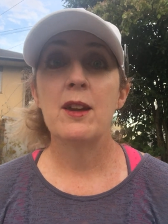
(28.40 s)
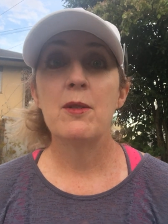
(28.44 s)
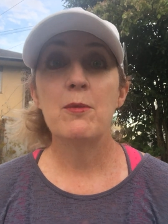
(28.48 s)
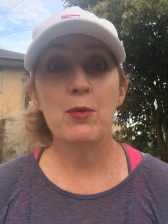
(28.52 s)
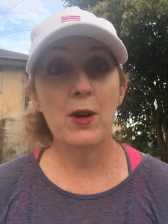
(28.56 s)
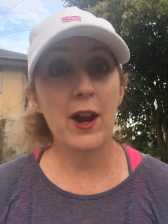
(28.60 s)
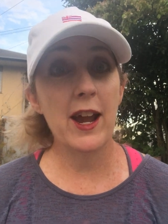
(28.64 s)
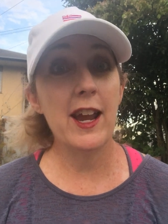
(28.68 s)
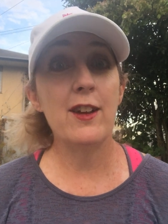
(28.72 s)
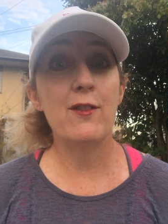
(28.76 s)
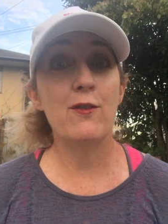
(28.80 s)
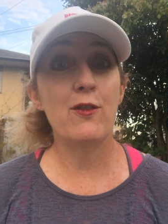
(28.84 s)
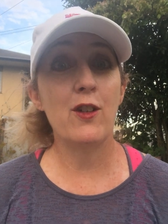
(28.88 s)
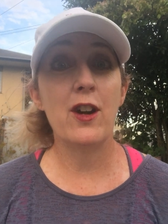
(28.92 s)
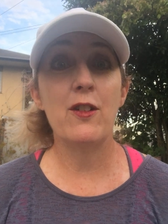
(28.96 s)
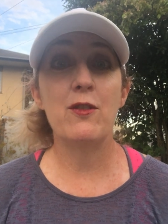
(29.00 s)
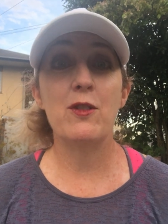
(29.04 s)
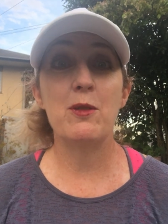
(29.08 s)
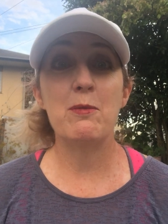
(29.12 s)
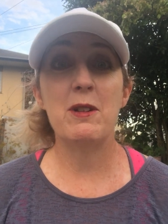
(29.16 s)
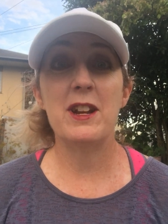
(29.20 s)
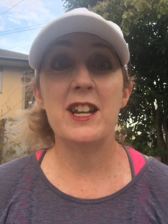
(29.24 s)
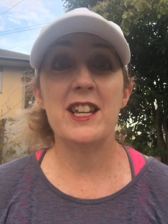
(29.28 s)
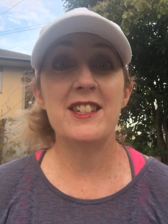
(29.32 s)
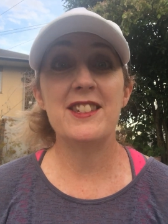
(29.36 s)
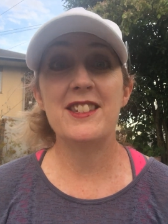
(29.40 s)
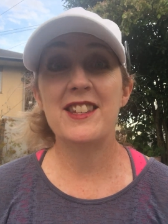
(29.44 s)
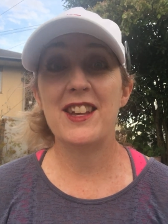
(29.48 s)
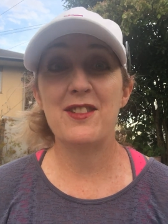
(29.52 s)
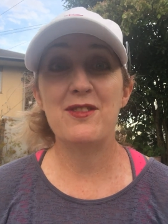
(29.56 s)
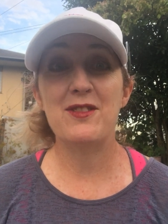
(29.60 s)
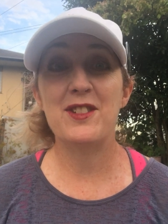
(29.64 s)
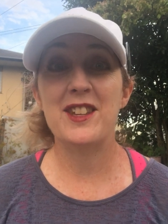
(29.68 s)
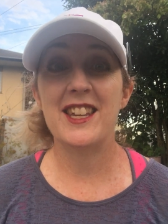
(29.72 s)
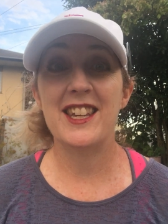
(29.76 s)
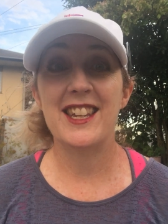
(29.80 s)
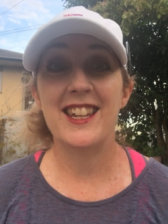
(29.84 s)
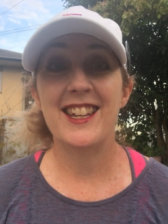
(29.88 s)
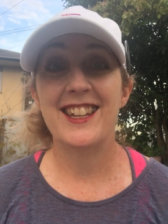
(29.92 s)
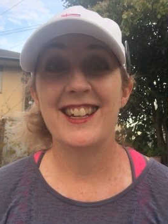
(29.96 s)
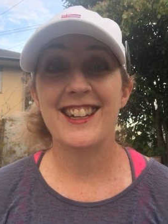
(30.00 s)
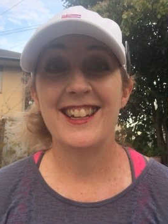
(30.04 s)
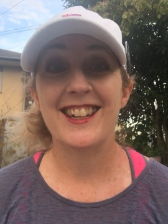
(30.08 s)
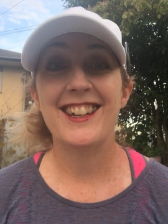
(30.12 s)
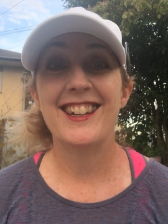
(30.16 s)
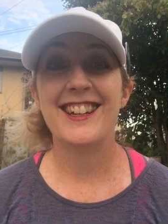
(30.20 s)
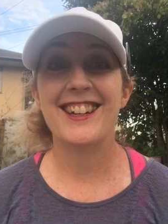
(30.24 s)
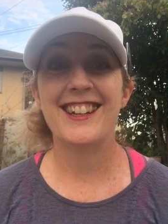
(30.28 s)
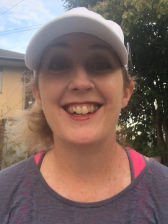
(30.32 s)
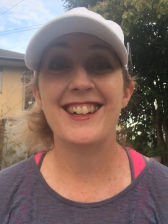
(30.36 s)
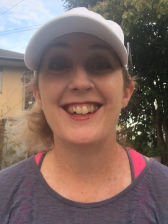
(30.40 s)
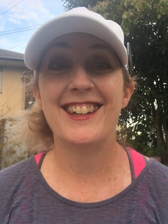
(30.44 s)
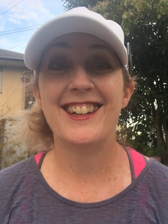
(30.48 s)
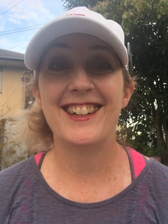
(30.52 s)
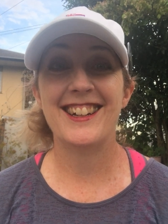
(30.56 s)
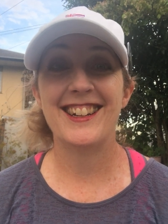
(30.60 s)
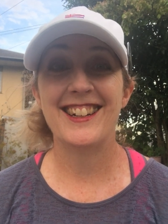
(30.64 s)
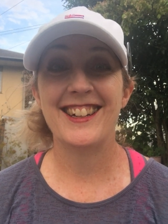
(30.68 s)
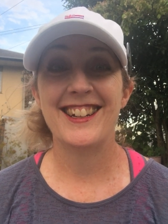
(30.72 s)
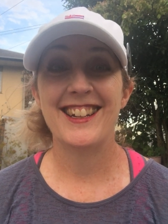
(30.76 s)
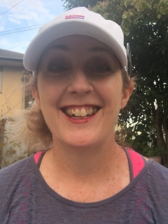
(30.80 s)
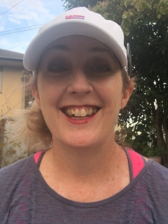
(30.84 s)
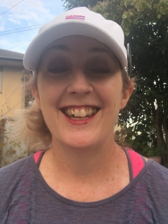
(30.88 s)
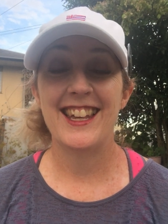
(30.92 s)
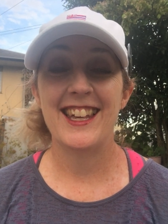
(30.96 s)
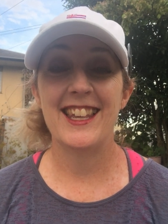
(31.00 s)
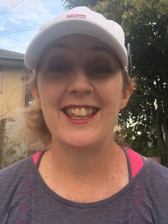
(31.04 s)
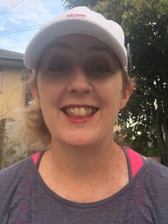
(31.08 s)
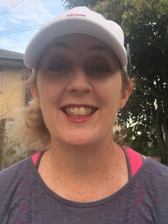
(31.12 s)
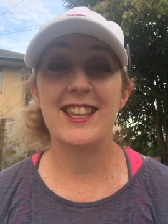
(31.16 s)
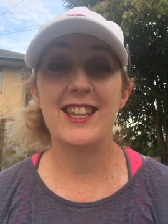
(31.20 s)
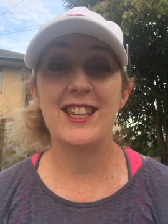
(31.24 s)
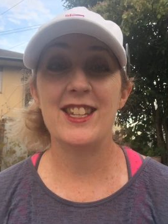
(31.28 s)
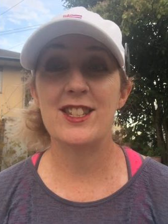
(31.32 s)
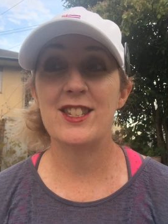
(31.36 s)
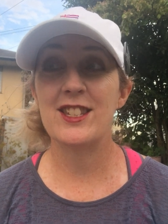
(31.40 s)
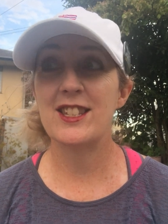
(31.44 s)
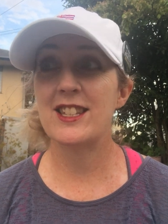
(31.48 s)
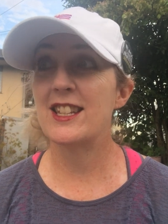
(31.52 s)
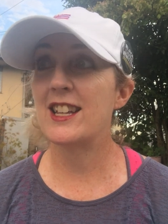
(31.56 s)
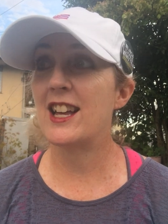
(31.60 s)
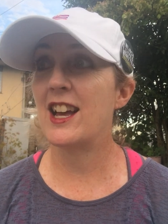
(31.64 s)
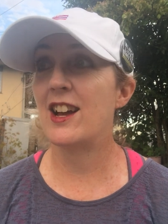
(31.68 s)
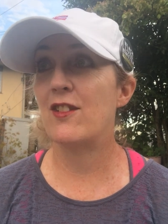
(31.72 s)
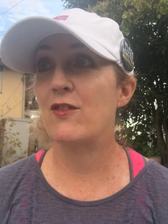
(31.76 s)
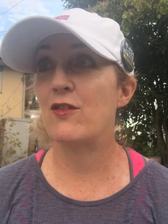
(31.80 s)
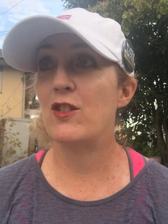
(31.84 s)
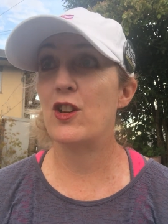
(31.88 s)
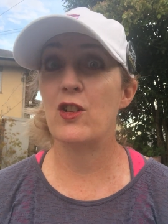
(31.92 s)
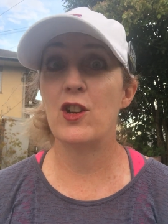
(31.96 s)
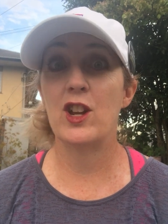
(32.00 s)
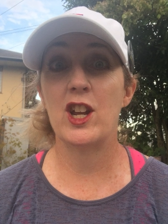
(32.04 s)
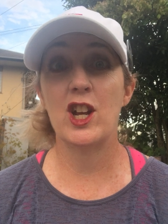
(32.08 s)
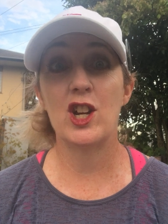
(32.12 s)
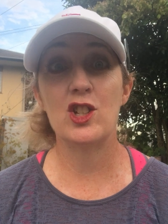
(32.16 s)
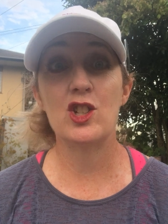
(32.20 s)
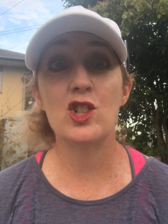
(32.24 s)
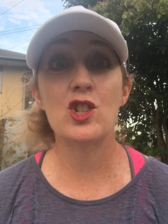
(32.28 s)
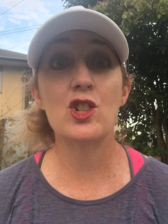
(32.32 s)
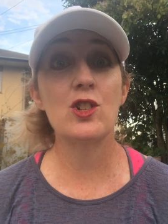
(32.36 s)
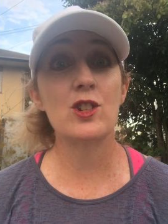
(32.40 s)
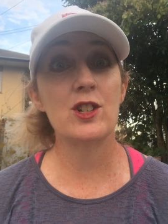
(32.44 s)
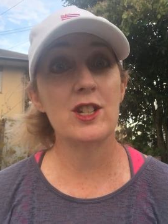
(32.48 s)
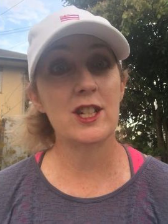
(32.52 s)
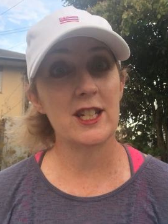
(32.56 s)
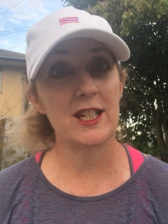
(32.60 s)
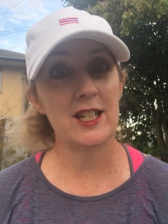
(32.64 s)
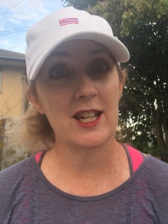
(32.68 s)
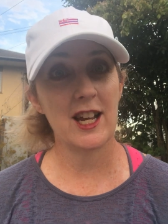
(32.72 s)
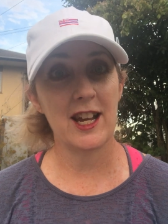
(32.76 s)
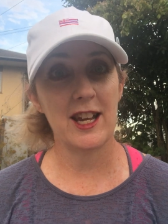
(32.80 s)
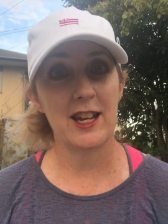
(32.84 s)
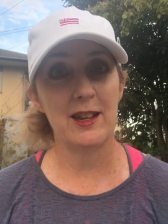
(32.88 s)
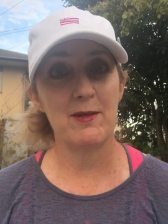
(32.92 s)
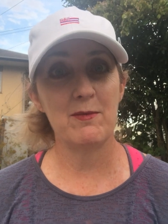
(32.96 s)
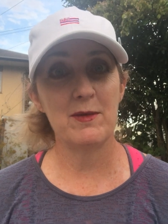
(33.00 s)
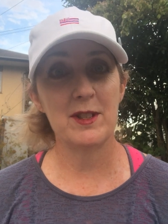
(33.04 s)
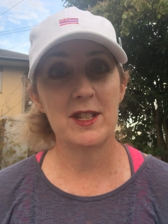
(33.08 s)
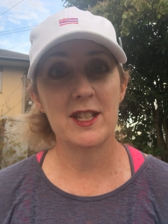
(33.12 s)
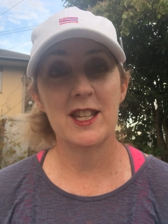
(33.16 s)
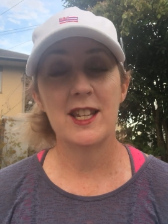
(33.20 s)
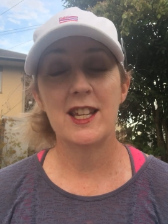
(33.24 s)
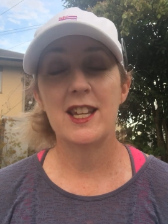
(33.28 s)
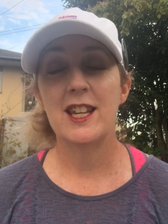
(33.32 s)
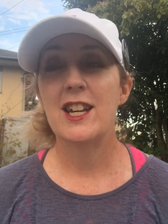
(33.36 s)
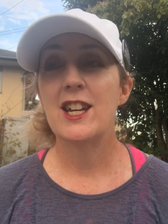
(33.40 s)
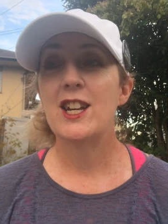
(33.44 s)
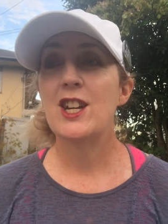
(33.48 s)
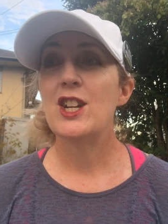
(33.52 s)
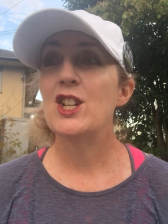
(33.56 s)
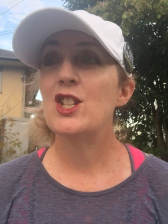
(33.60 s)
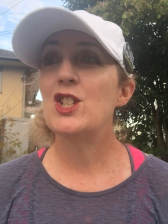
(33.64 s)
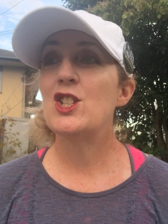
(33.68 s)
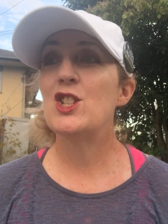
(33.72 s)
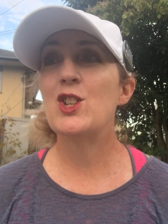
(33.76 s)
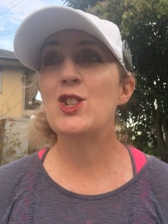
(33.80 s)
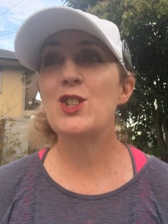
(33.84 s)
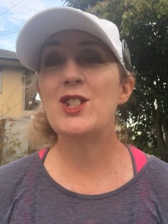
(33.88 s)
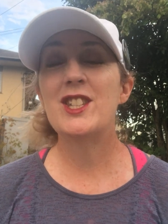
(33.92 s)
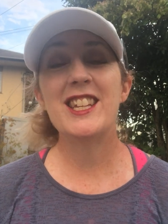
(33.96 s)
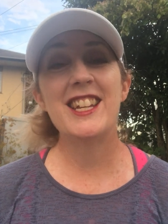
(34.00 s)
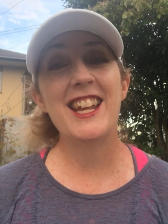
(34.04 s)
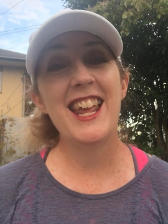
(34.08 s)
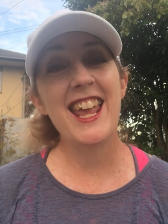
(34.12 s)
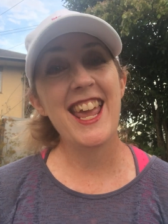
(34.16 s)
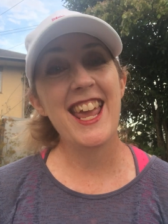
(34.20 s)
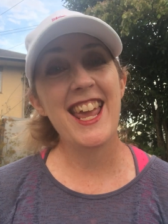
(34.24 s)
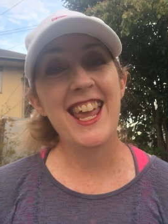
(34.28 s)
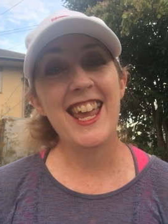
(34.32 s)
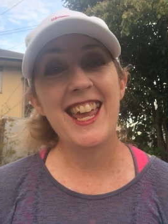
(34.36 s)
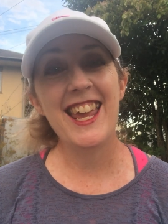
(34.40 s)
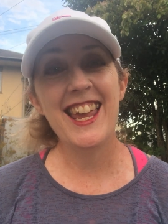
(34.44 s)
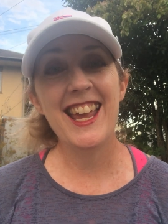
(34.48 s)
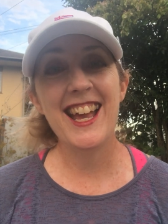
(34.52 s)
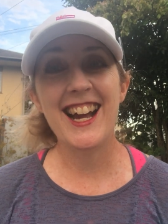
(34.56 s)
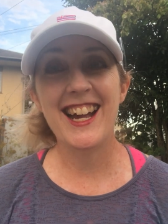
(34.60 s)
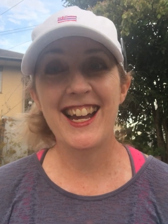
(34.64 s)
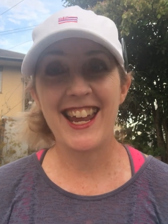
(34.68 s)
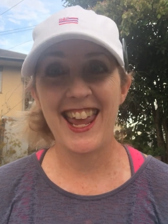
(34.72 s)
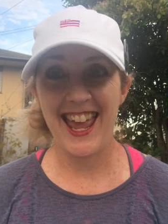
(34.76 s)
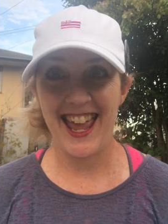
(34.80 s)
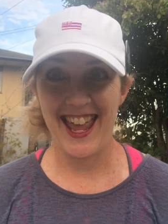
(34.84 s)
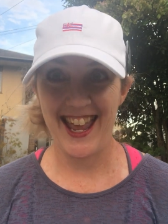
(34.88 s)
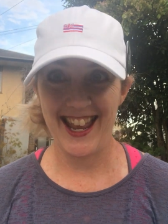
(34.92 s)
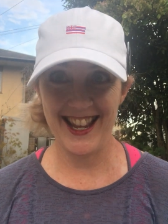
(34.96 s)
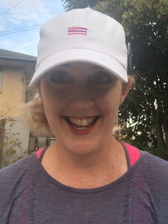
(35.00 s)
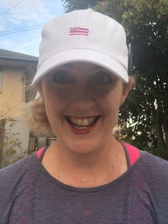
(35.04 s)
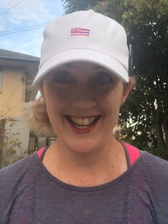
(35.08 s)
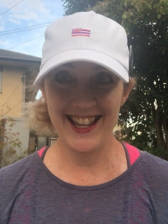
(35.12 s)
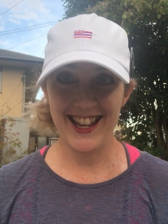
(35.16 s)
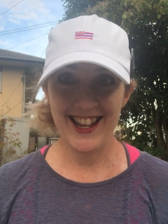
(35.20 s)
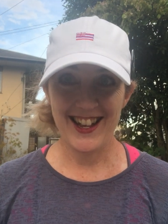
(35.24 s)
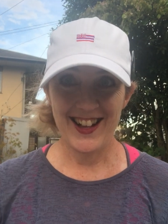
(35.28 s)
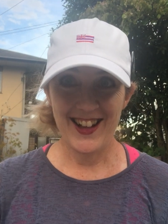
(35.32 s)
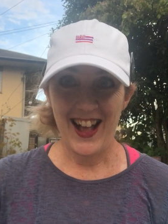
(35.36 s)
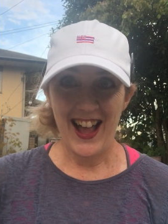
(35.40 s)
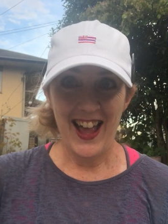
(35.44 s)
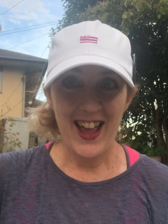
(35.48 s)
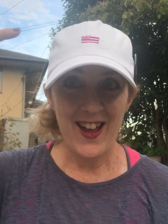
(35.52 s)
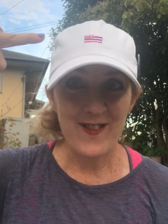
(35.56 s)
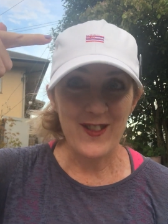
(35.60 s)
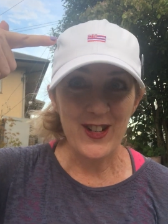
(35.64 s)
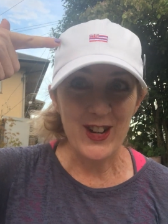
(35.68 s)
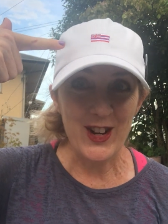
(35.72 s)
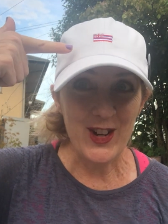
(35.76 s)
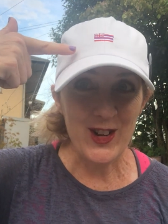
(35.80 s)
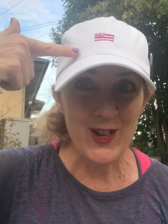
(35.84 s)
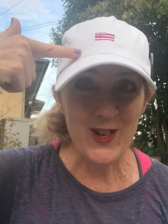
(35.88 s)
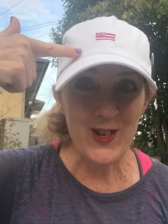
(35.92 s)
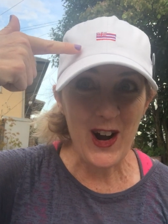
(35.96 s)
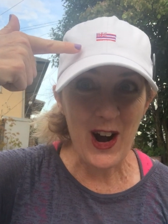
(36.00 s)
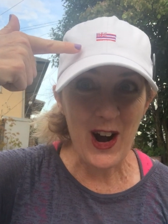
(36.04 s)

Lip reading: praying for everybody's safety in these very uncertain times. So today, again, I have a new